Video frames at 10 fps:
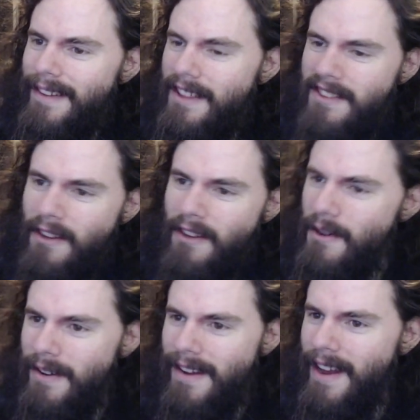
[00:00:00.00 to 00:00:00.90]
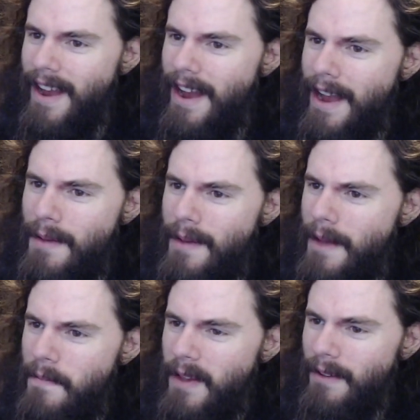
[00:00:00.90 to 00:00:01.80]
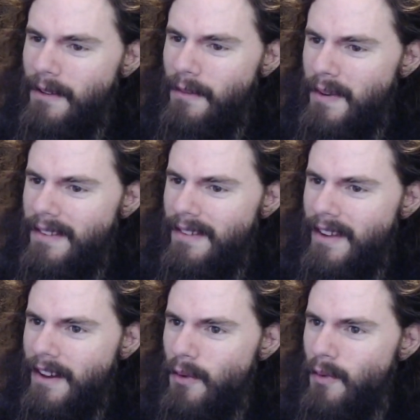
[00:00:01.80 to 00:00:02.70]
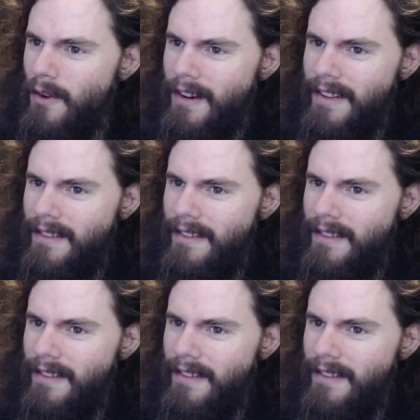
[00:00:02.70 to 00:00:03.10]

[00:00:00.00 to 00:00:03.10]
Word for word: So I, I, I appealed, but it's not going to work.